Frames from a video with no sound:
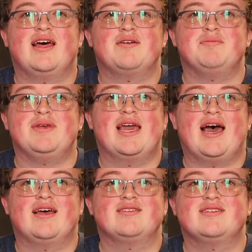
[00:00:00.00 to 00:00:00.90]
would be
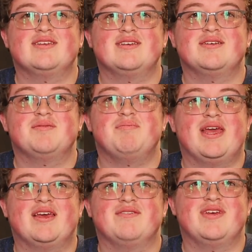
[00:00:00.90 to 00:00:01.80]
asked to
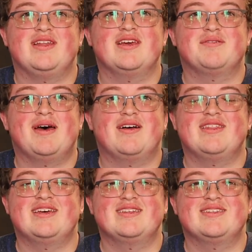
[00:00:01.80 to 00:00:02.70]
make a video about
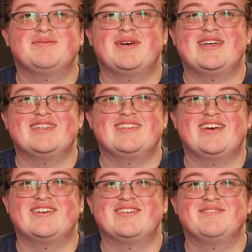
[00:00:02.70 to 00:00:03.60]
this. So
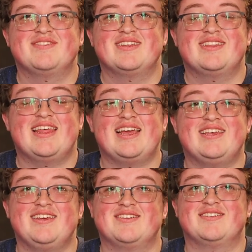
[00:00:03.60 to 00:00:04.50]
thank
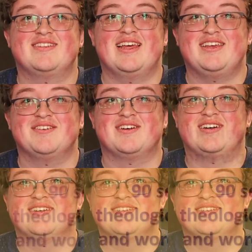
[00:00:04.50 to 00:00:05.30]
you all.